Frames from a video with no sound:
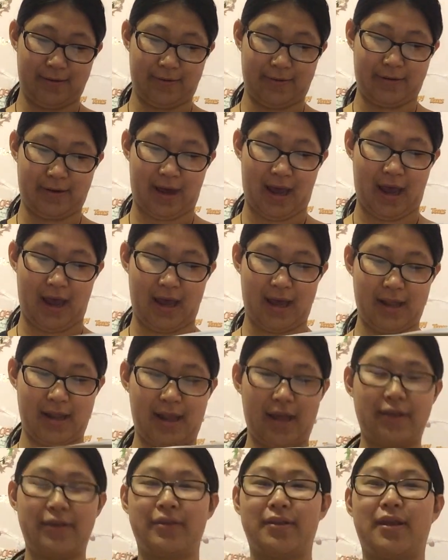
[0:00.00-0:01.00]
Okay,
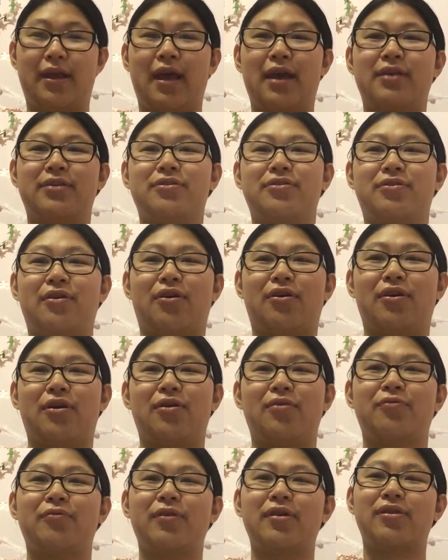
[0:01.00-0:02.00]
let's get
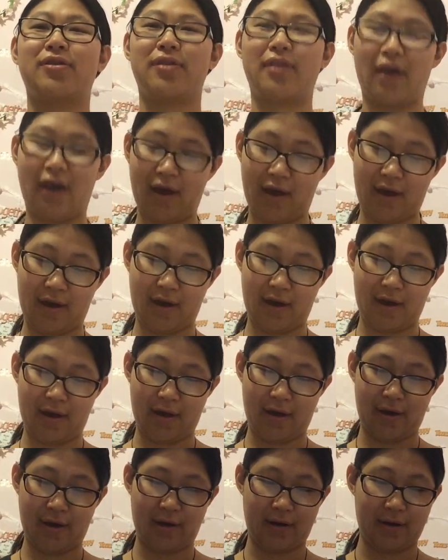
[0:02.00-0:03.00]
started with
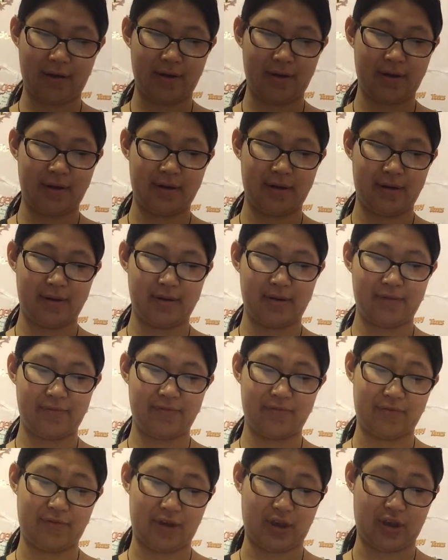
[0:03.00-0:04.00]
the
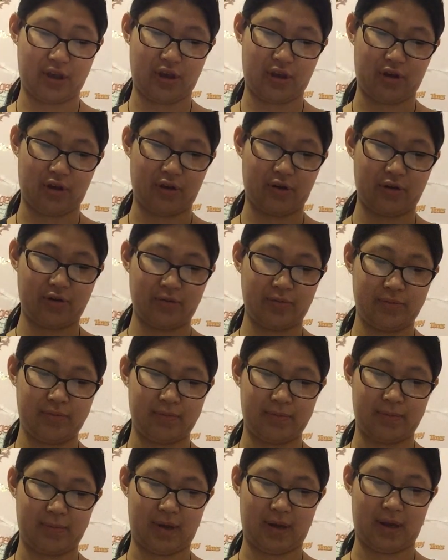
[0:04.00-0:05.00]
video.
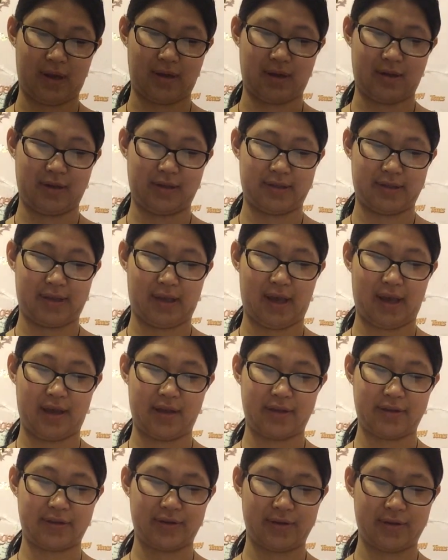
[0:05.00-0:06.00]
And it
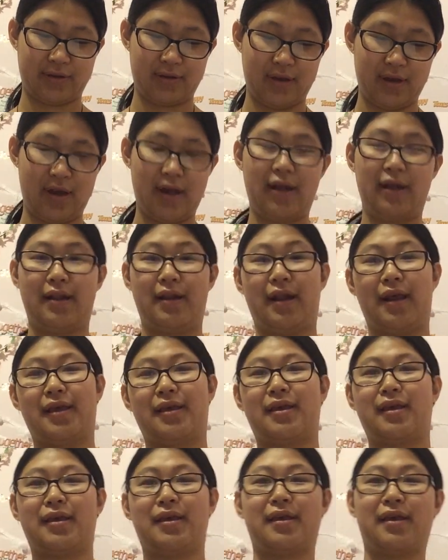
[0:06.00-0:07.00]
says, like,
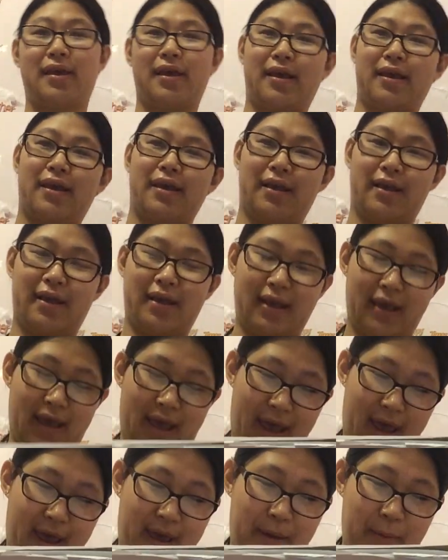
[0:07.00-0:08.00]

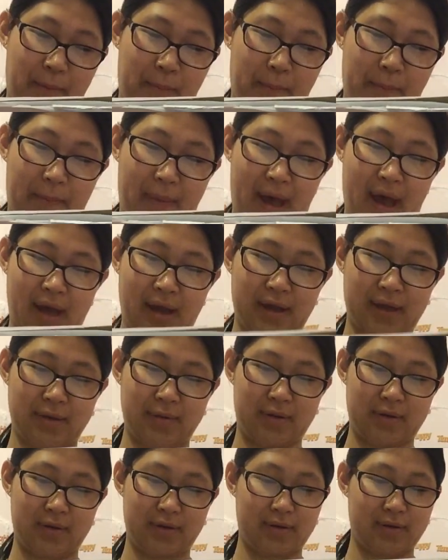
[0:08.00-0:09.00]
get back
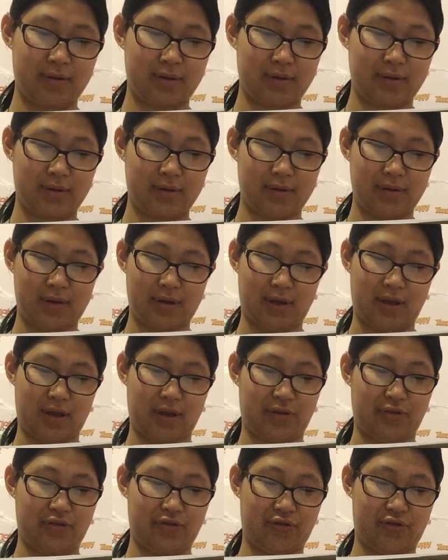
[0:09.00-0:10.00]

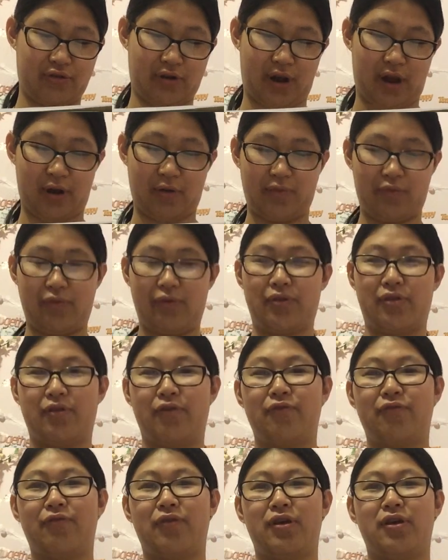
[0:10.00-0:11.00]
in chat with
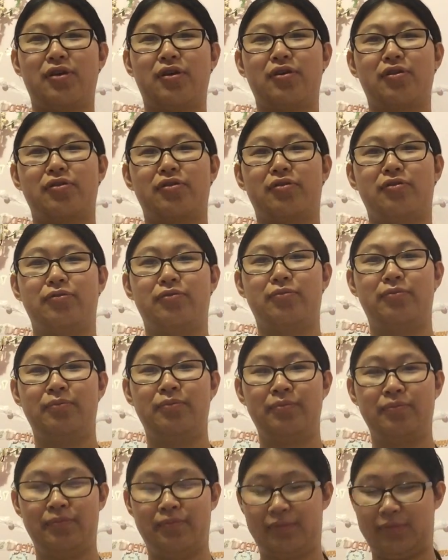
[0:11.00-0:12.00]
the video.
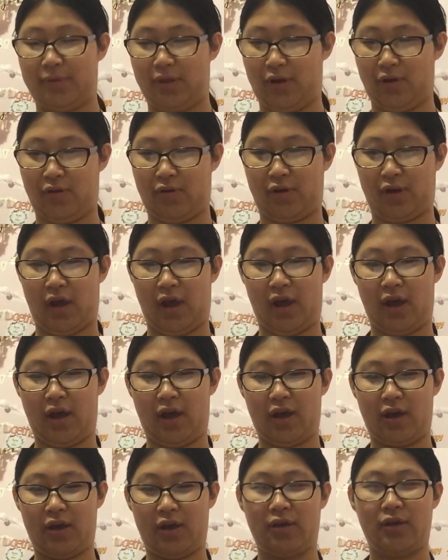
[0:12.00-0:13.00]

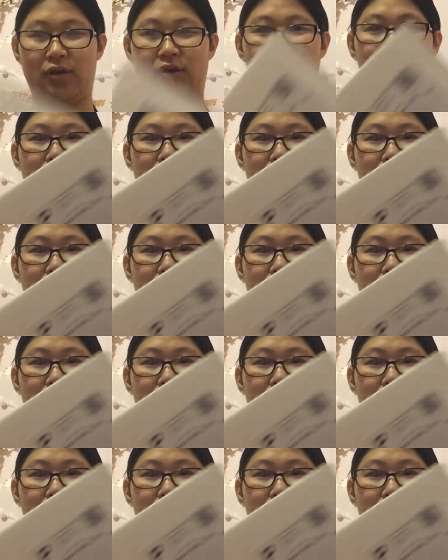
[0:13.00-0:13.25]
Okay.